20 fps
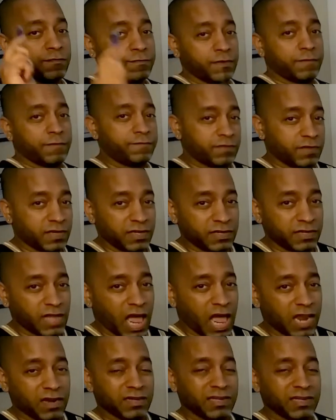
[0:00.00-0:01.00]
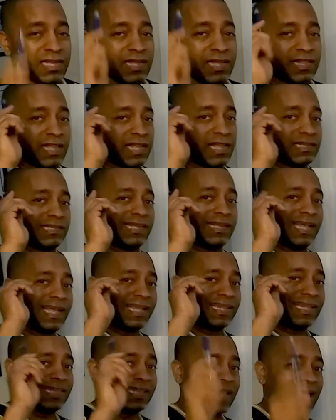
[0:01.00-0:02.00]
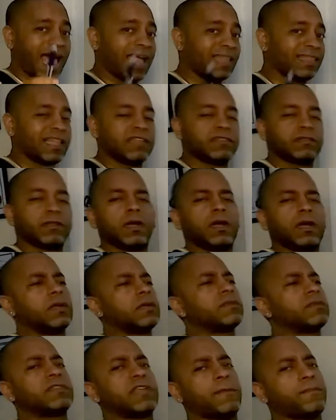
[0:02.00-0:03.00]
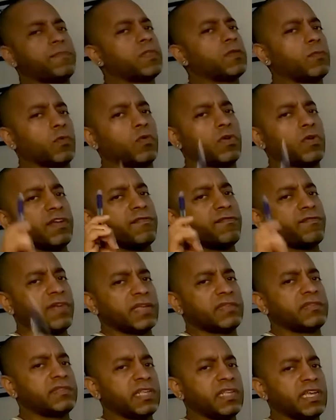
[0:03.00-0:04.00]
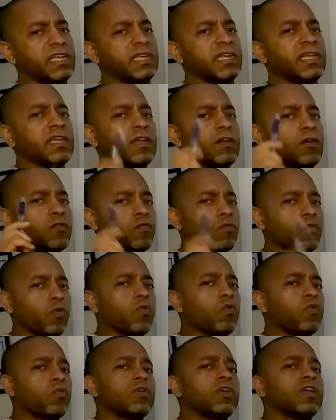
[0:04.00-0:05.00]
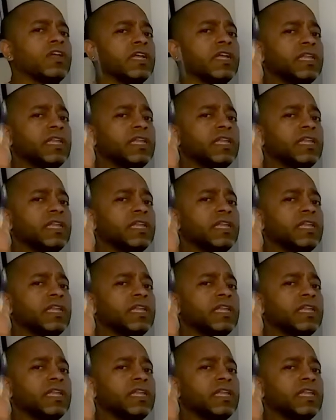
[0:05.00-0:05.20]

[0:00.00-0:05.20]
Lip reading: $15, that's a lot. That's unacceptable. Investing rule,